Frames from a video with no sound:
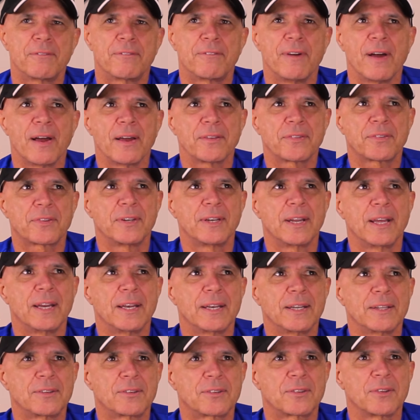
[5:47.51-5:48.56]

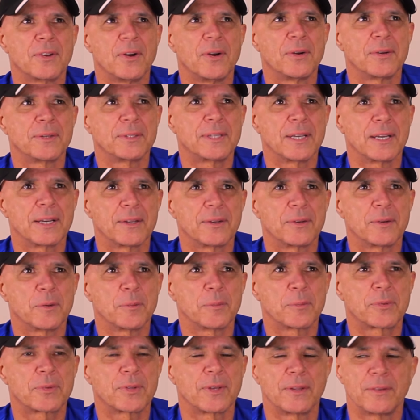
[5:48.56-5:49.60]
fascinating song, Down
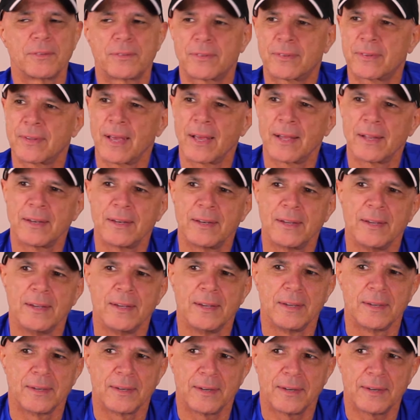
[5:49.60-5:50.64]
Home Sunset.
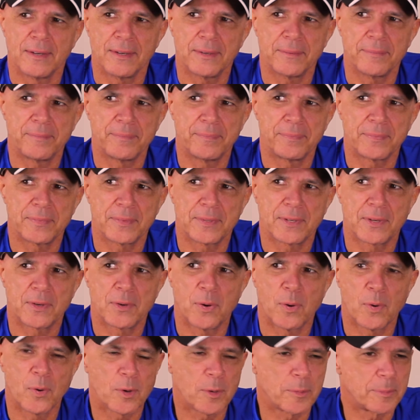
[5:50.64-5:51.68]
Um,
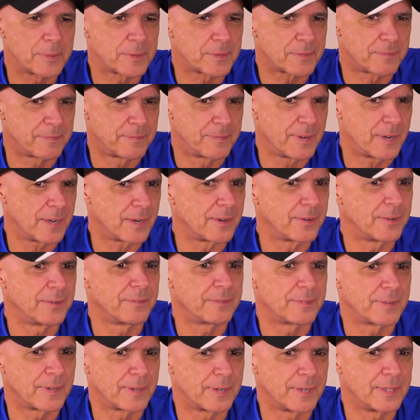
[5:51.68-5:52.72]
Corb is very,
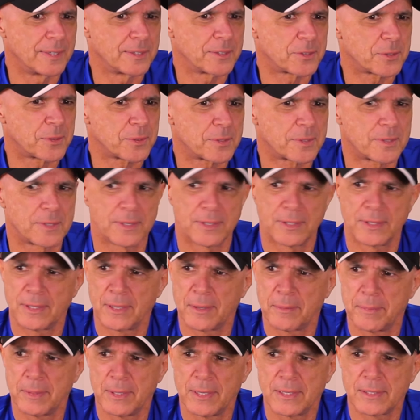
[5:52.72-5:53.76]
very interesting.
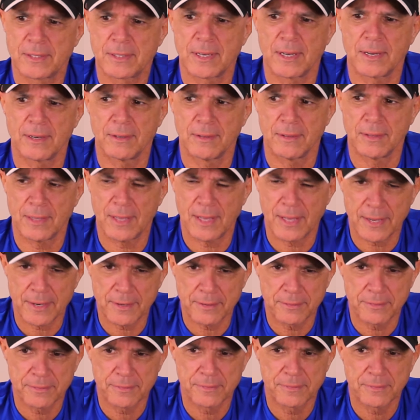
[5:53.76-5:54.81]
I mean, he's got a lot
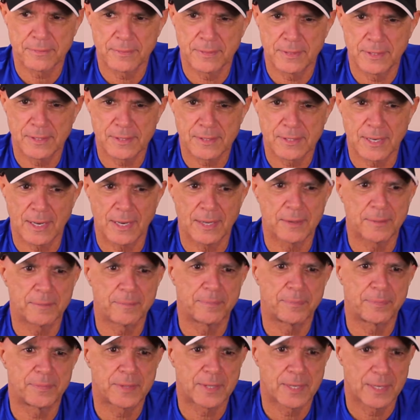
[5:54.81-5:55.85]
of He's got
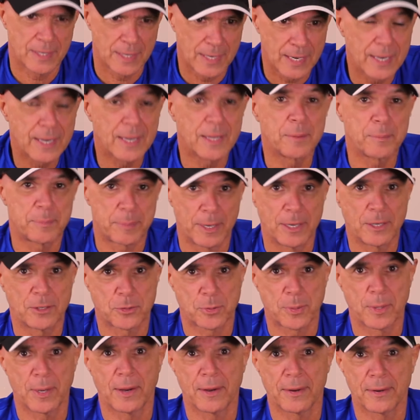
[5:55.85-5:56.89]
Canadian
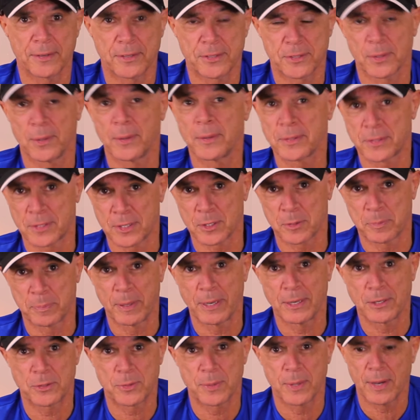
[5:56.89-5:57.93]
patriotic songs, just
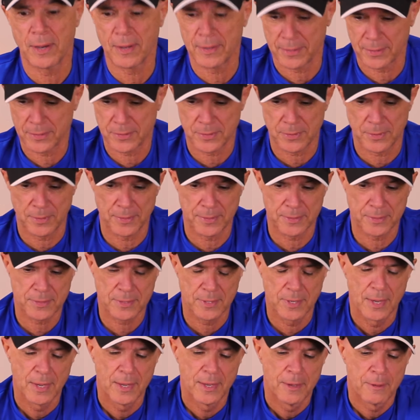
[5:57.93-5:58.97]
patriotic songs,
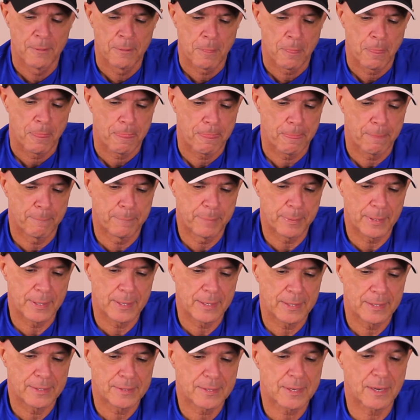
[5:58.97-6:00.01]

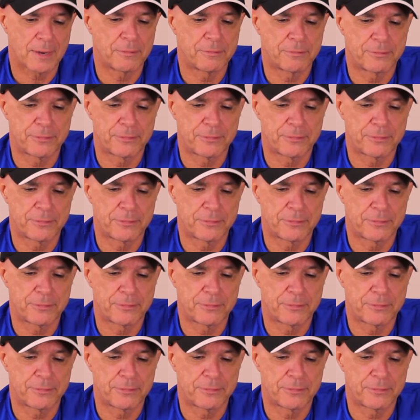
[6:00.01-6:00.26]
but he's got